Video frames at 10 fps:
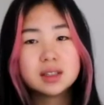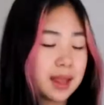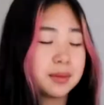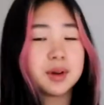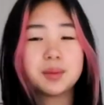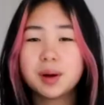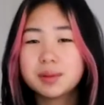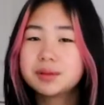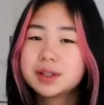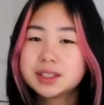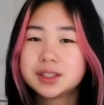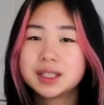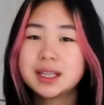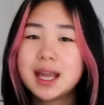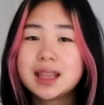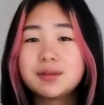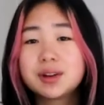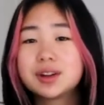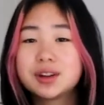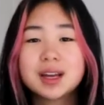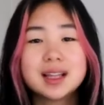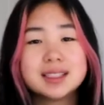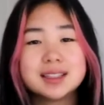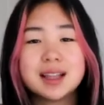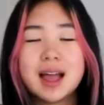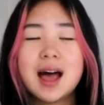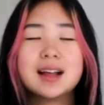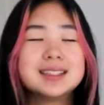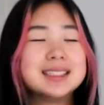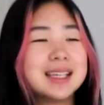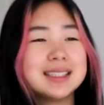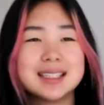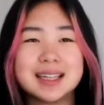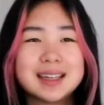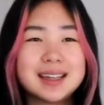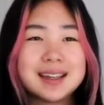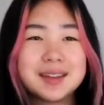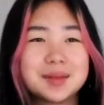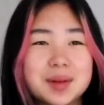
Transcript: And I'm gonna pop the rigatoni in, and then we're gonna cook until al dente.